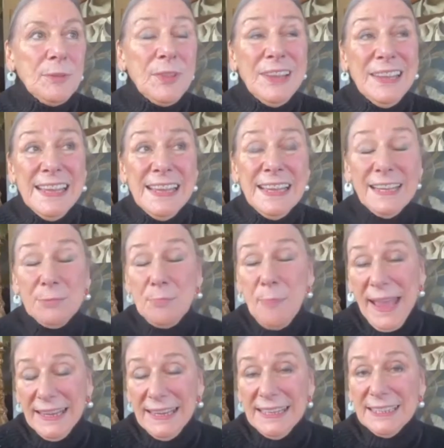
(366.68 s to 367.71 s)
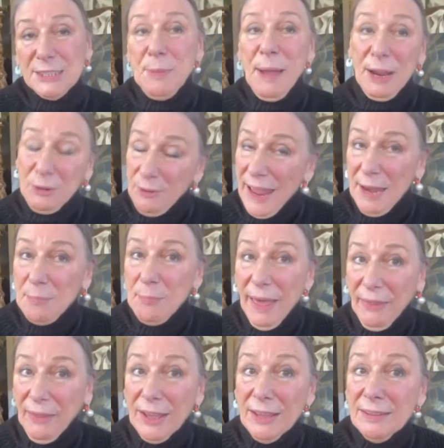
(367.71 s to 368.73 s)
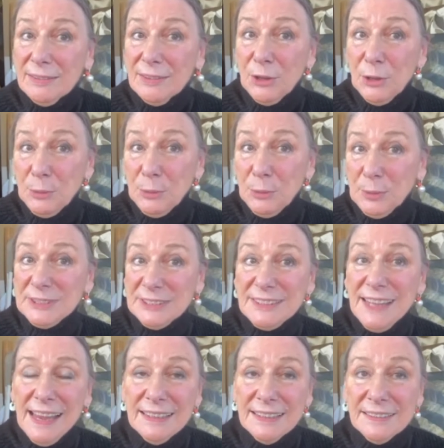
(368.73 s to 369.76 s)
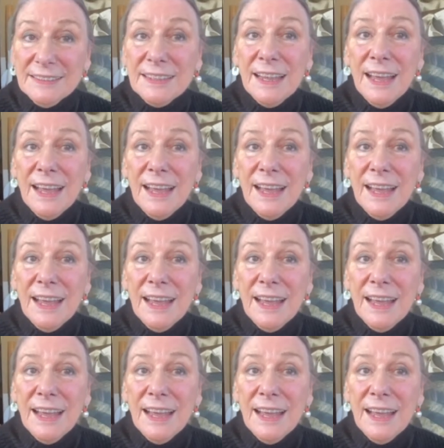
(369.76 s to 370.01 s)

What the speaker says: the link mainly is my grandmother, who was Italian.